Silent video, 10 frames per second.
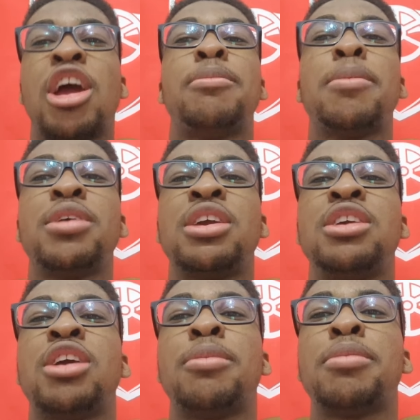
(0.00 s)
I remember
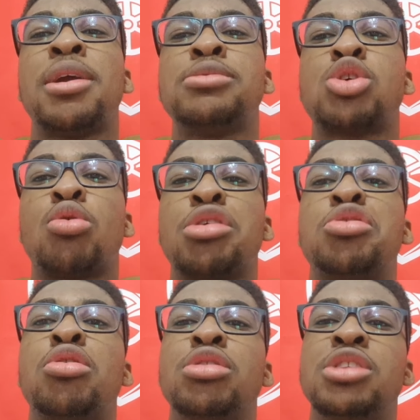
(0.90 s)
him scoring
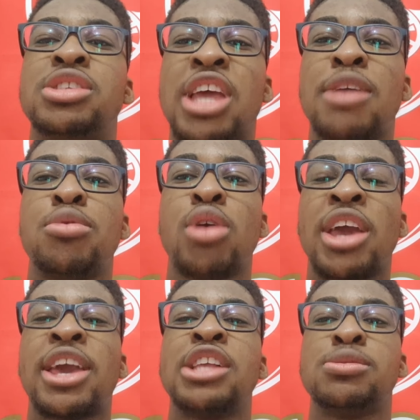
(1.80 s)
a goal in his debut
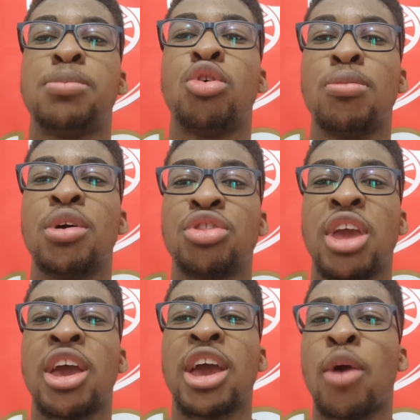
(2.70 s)
against Bournemouth, yeah,